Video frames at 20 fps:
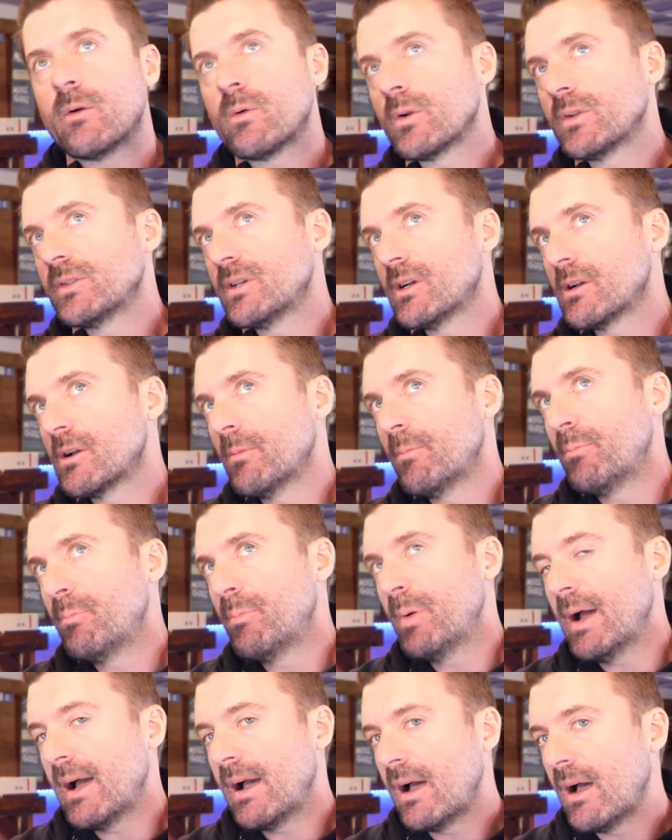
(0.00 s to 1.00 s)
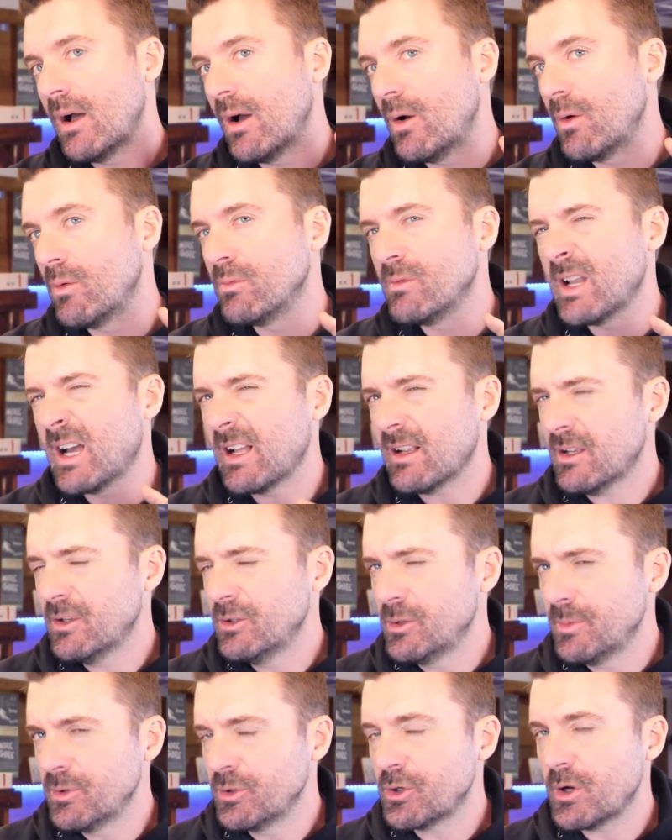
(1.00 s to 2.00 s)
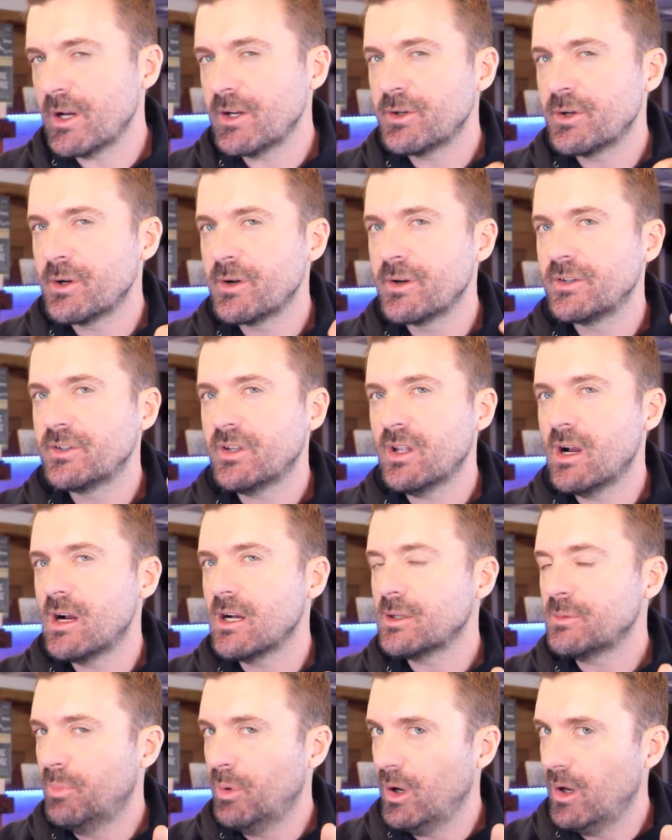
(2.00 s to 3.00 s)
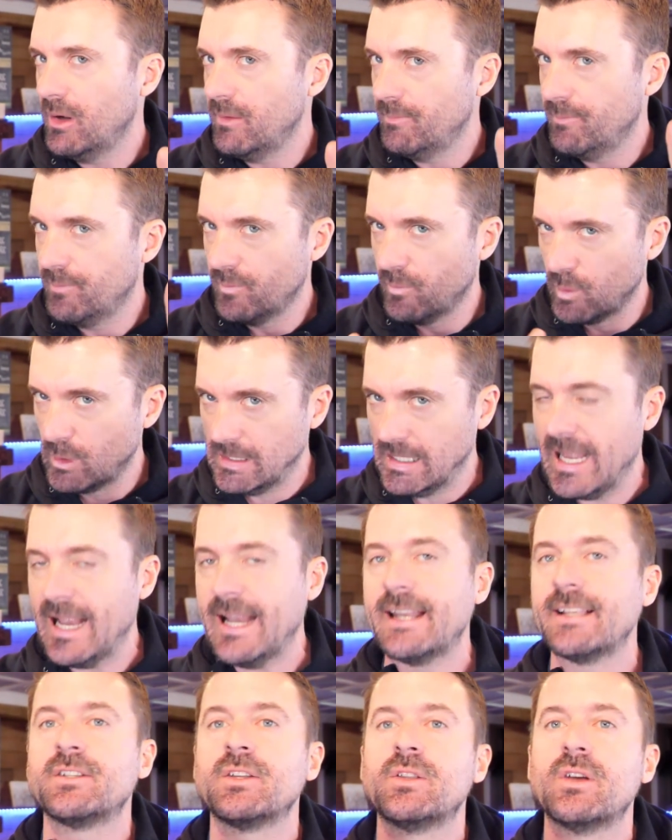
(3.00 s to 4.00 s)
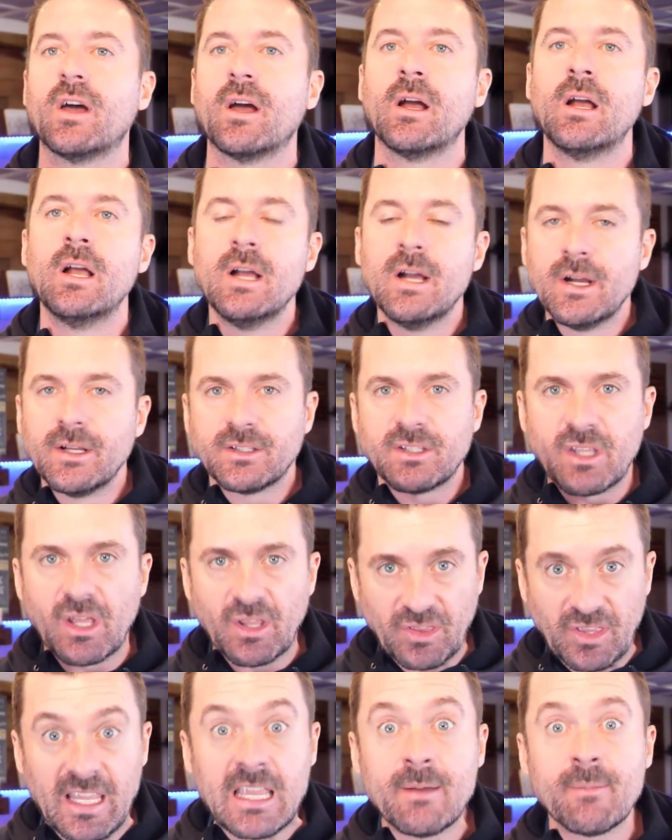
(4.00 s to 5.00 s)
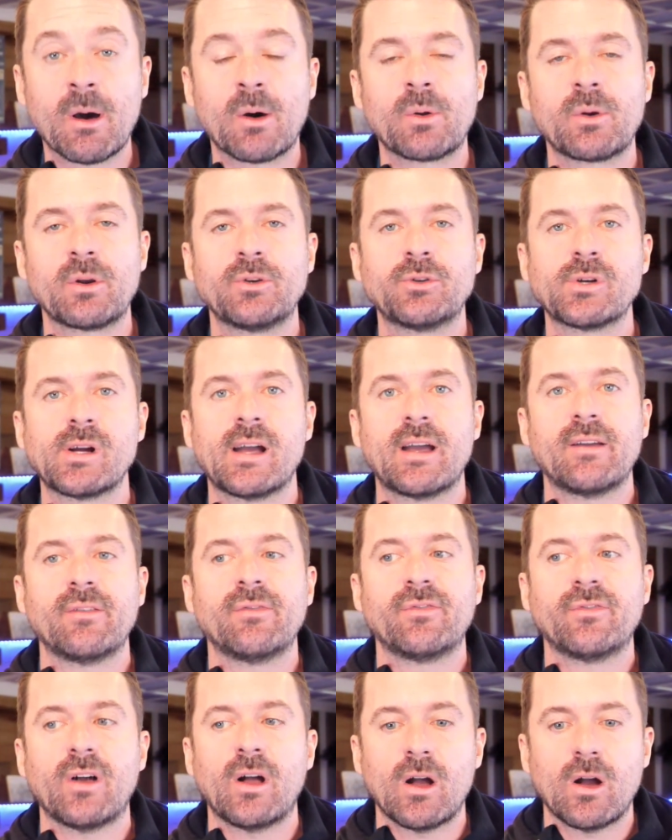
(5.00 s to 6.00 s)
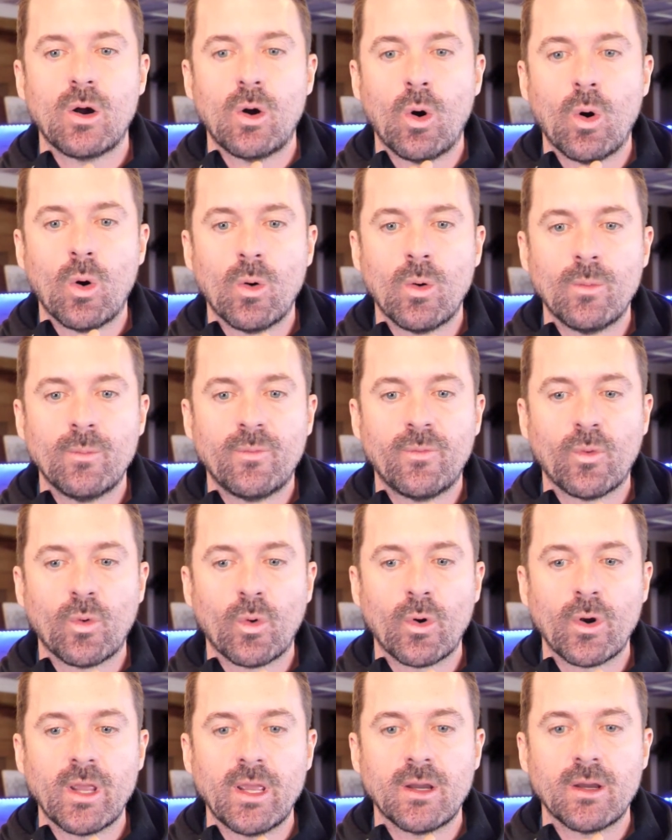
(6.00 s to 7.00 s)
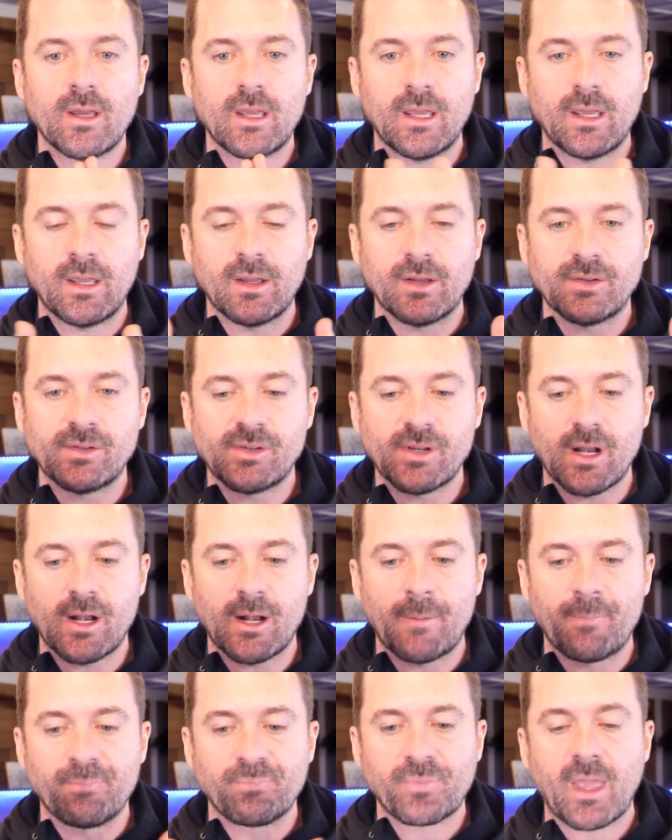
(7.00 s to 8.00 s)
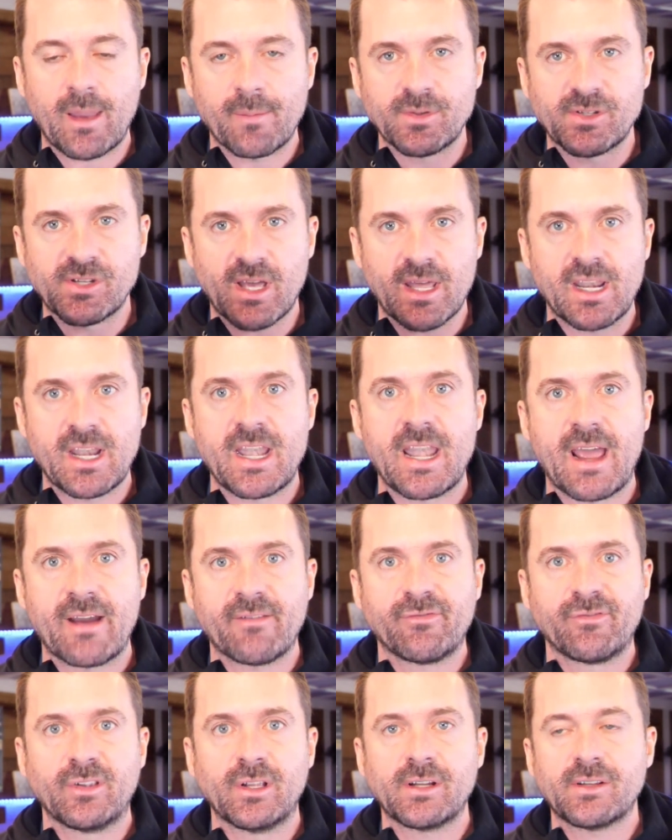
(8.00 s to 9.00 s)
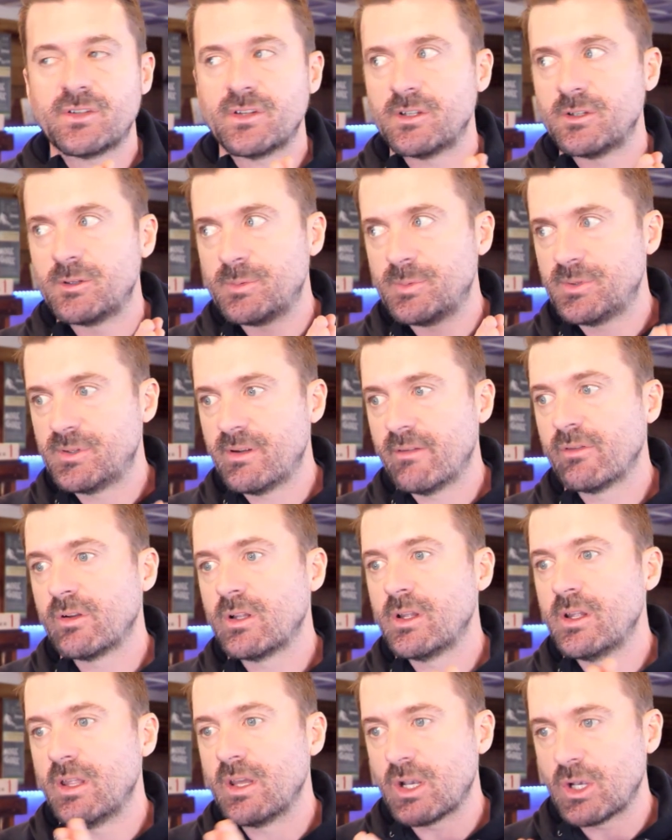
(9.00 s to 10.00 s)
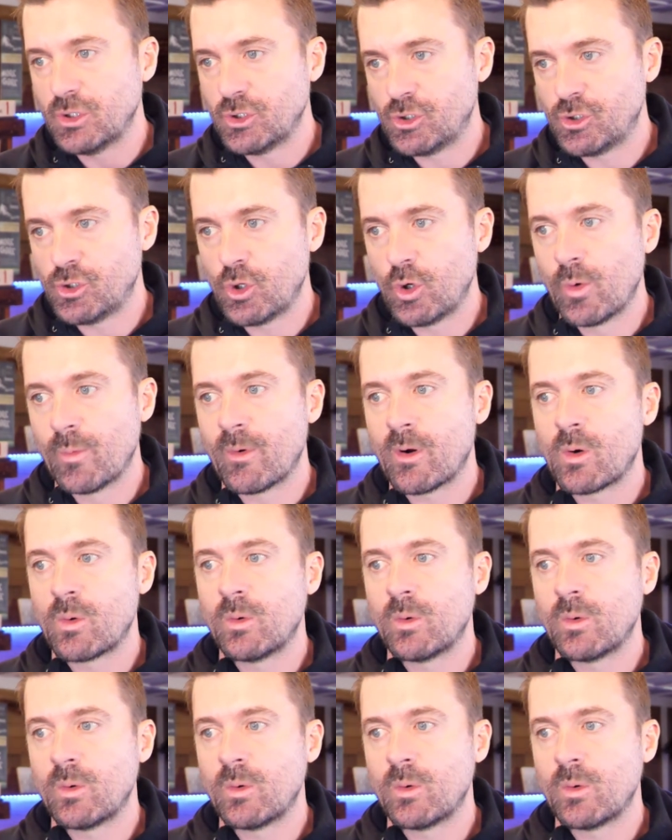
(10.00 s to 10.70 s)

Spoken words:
We're going to talk about not consumer discretionary stocks, but related to the theme I want to drive home for you is Amazon and Netflix, and specifically the consumer.